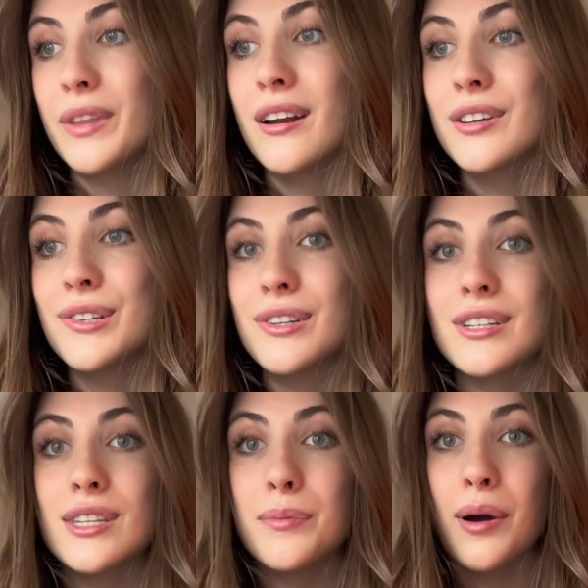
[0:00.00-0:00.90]
It also
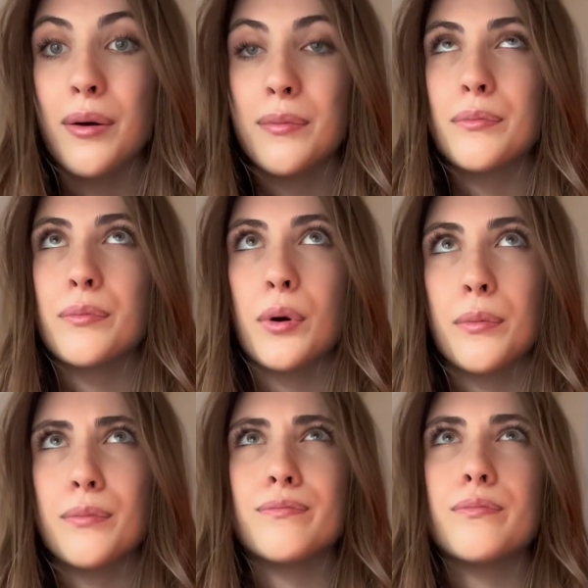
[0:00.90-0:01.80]
does the
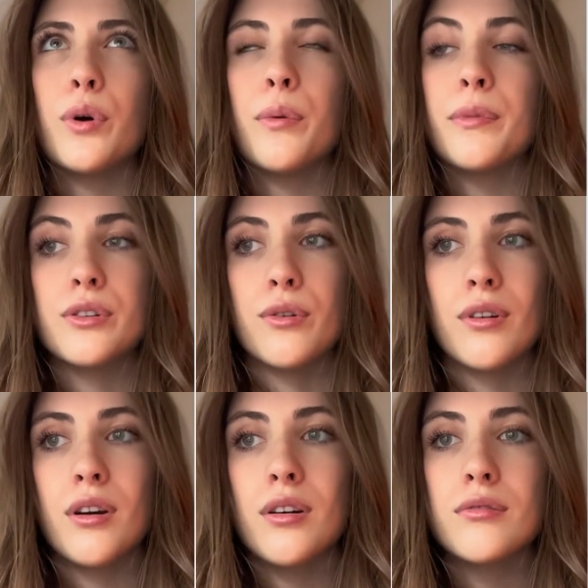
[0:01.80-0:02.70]

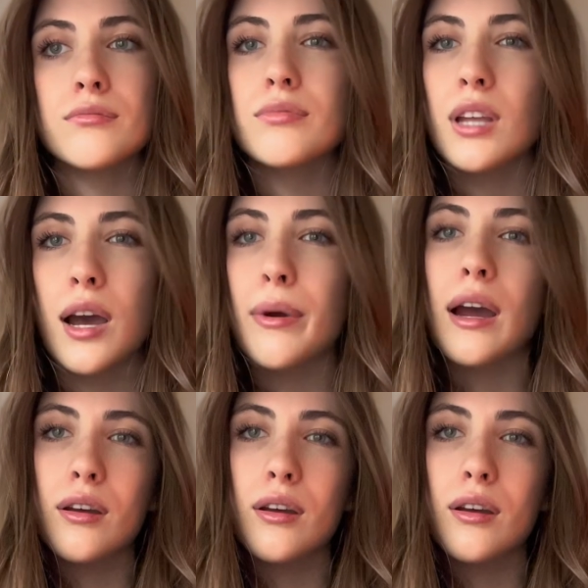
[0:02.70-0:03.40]
Pomodoro timer.